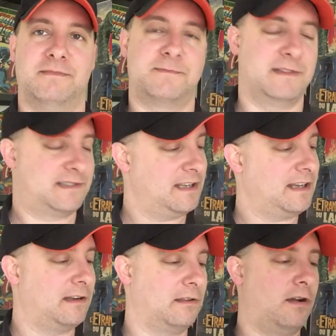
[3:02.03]
It's been
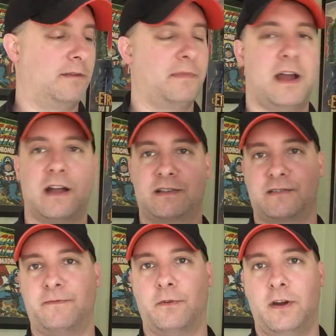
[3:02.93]
sitting in a long box
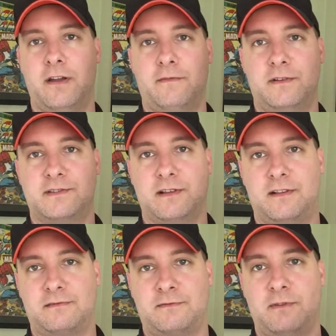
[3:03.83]
forever. It's
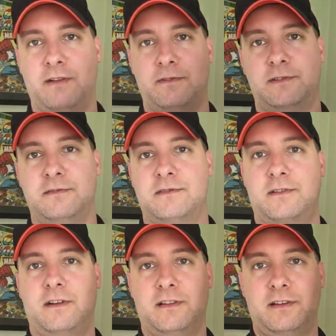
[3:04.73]
all 12
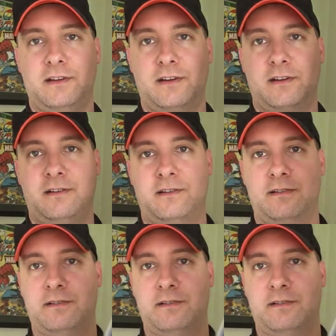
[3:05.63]
issues are all in here.